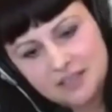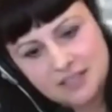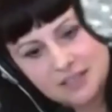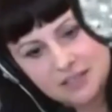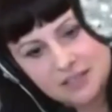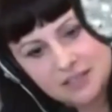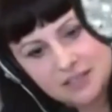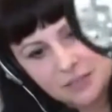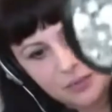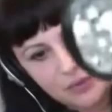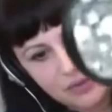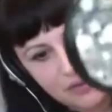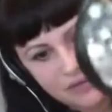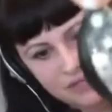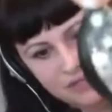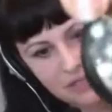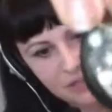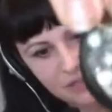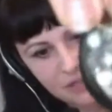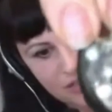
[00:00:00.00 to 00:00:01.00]
is in
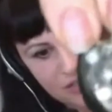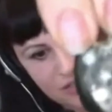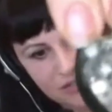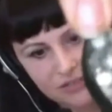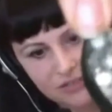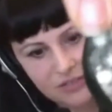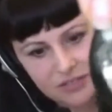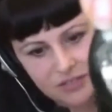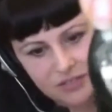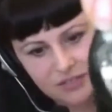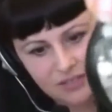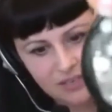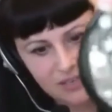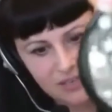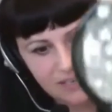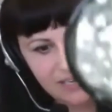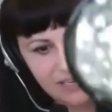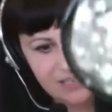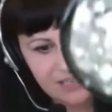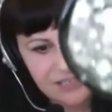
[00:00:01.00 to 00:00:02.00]
Swarovski crystals. So you,
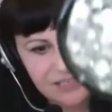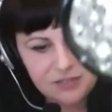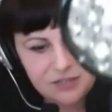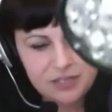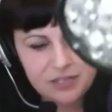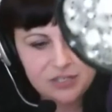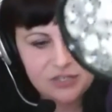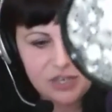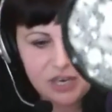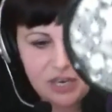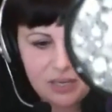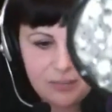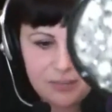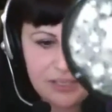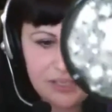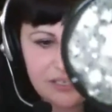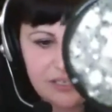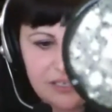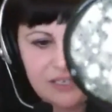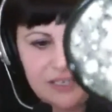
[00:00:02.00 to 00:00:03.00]
and I do
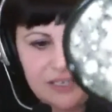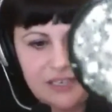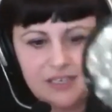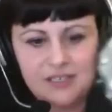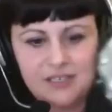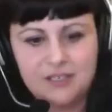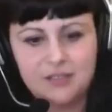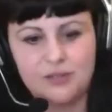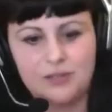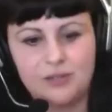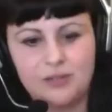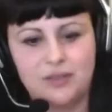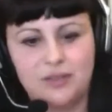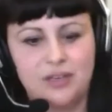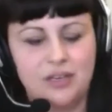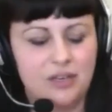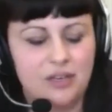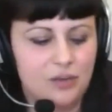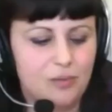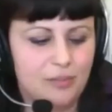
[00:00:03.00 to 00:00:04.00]
Andromeda, and I do
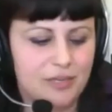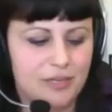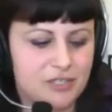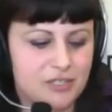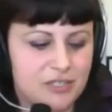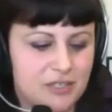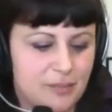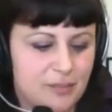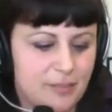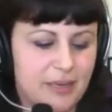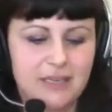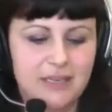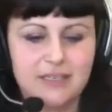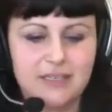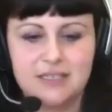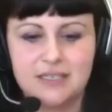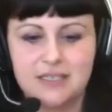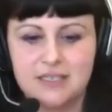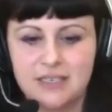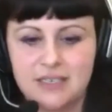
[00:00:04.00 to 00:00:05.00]
a, whole bunch of the
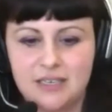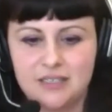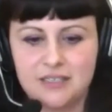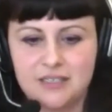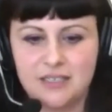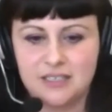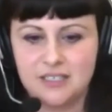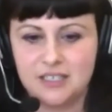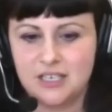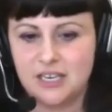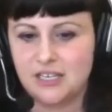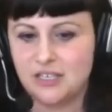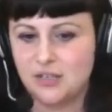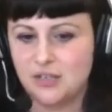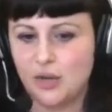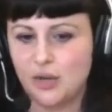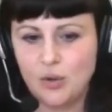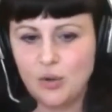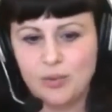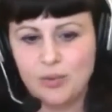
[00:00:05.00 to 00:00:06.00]
Pegasus constellation. I do
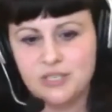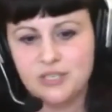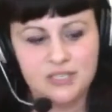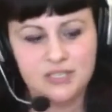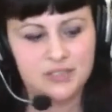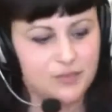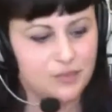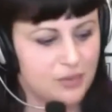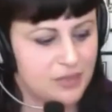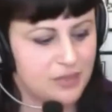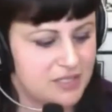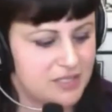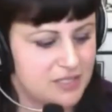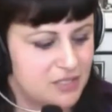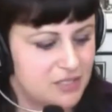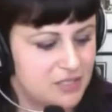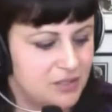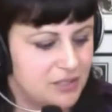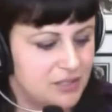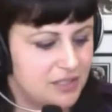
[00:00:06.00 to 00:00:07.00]
a whole bunch of different ones,
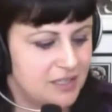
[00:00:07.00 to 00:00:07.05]
and